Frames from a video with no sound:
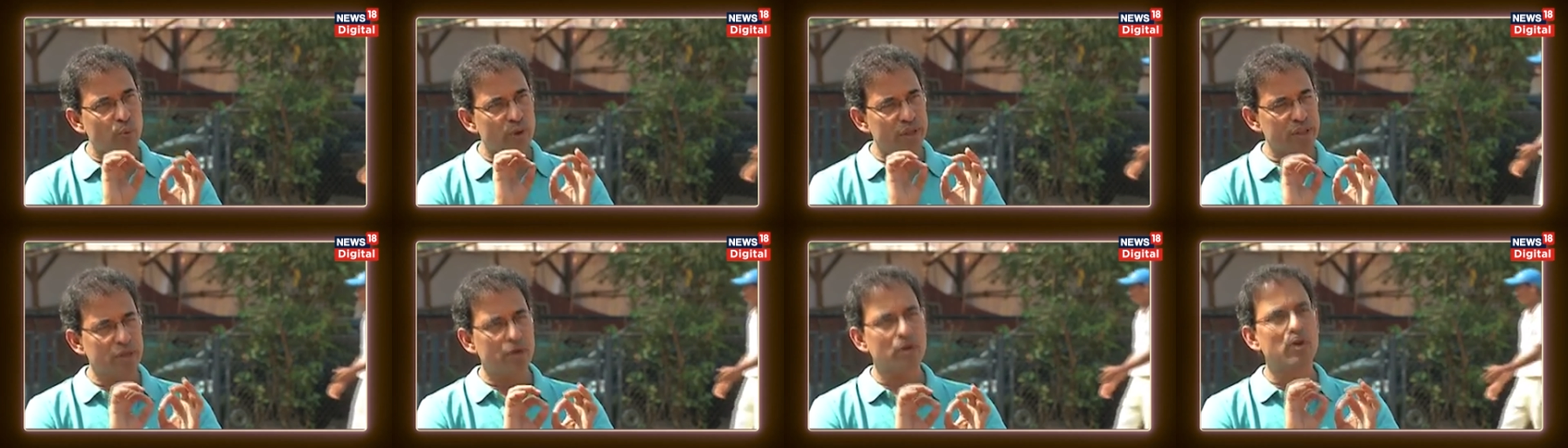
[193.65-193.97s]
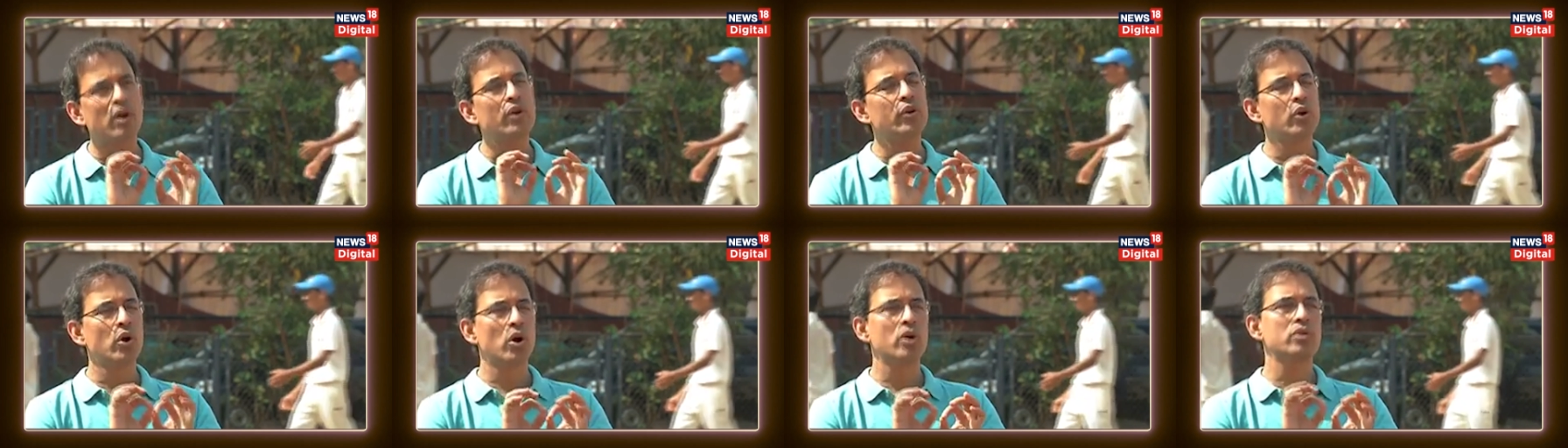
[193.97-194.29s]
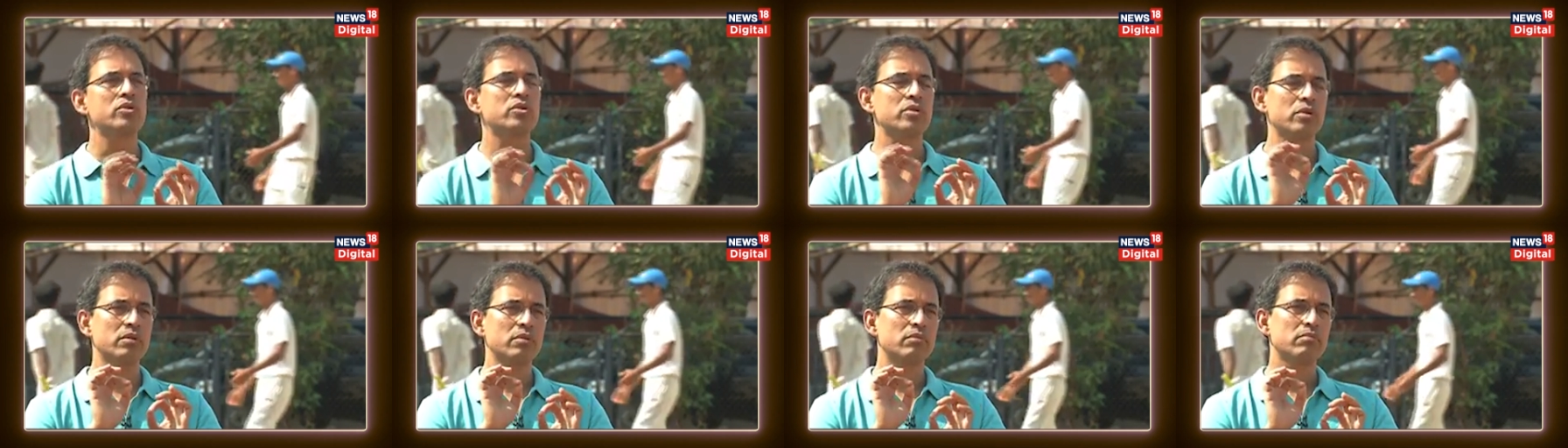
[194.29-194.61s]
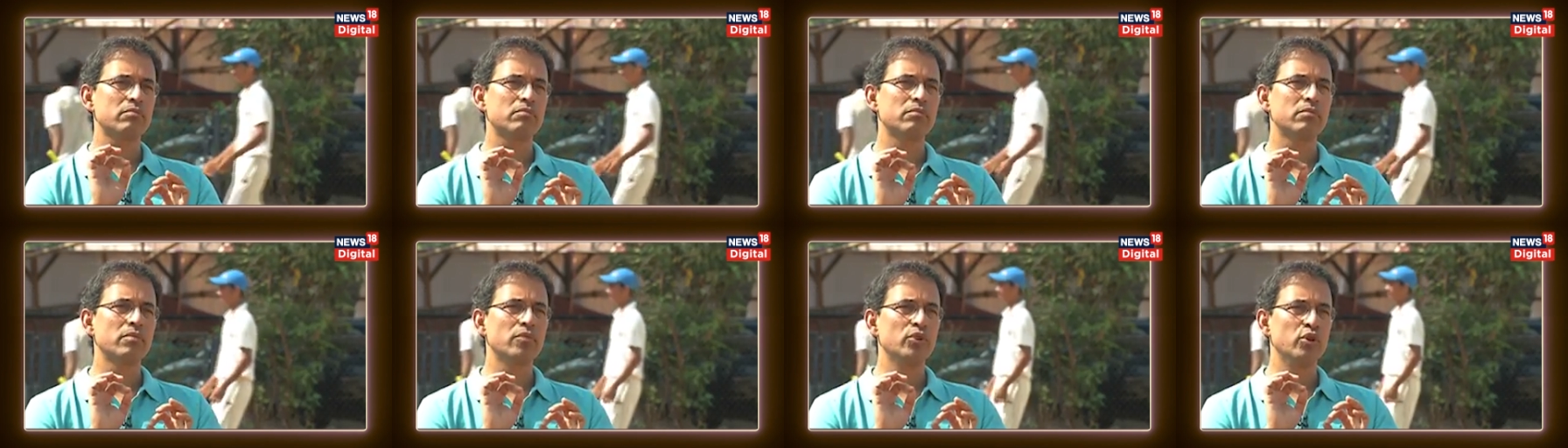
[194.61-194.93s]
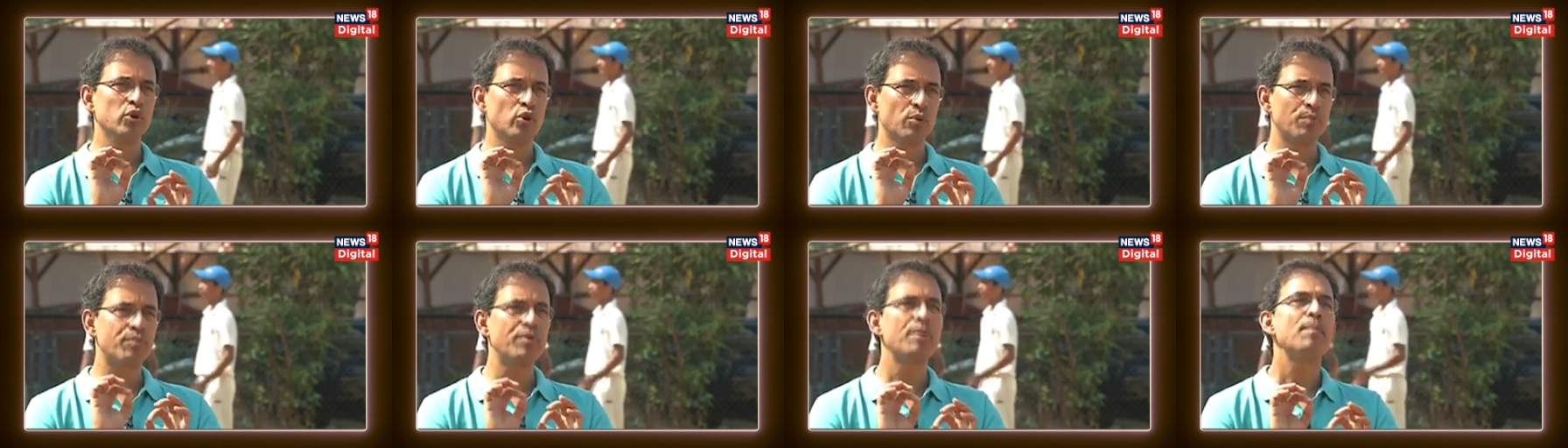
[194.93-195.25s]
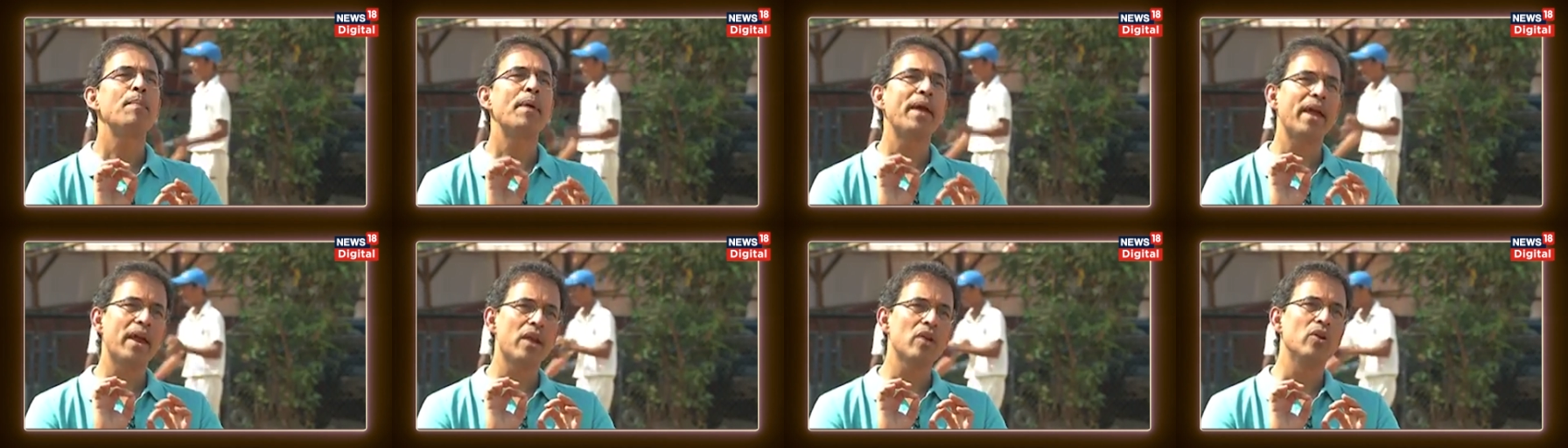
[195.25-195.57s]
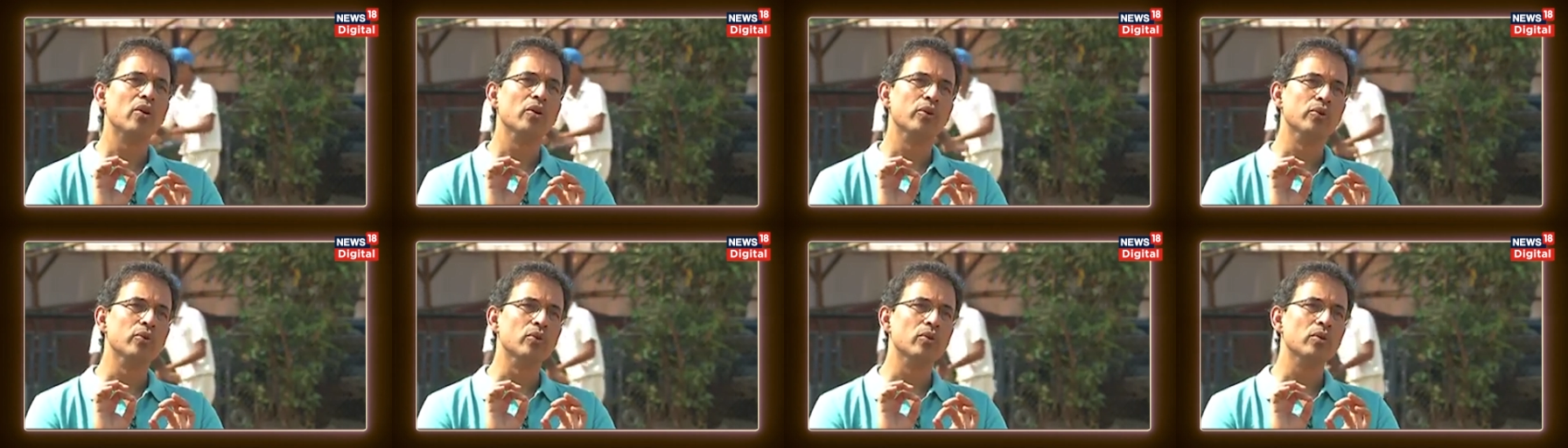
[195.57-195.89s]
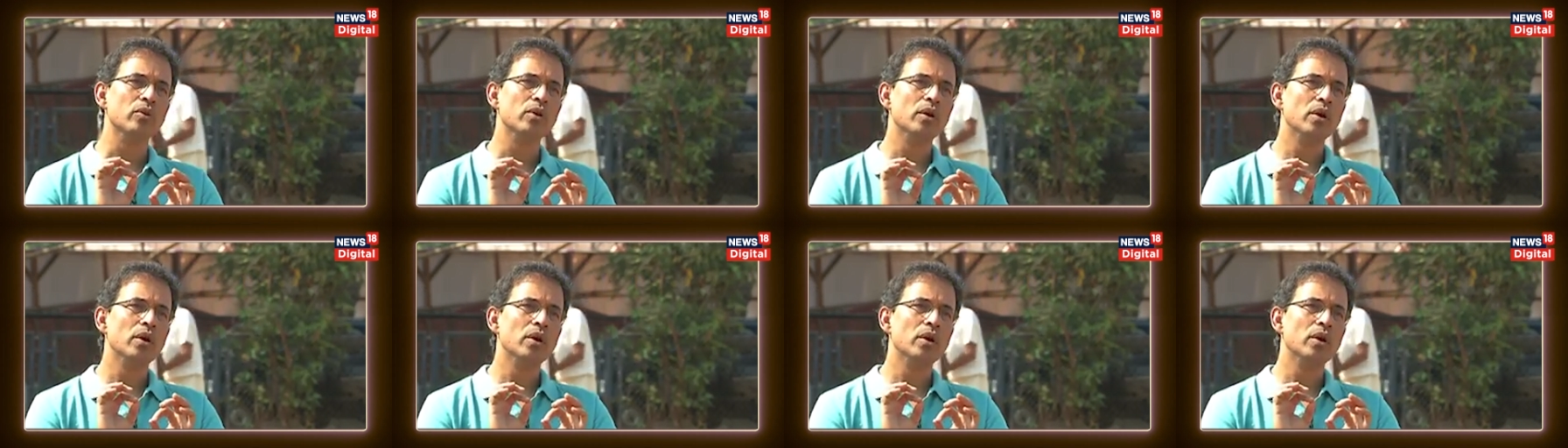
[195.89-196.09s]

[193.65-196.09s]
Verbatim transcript: whether or not you're prepared or no.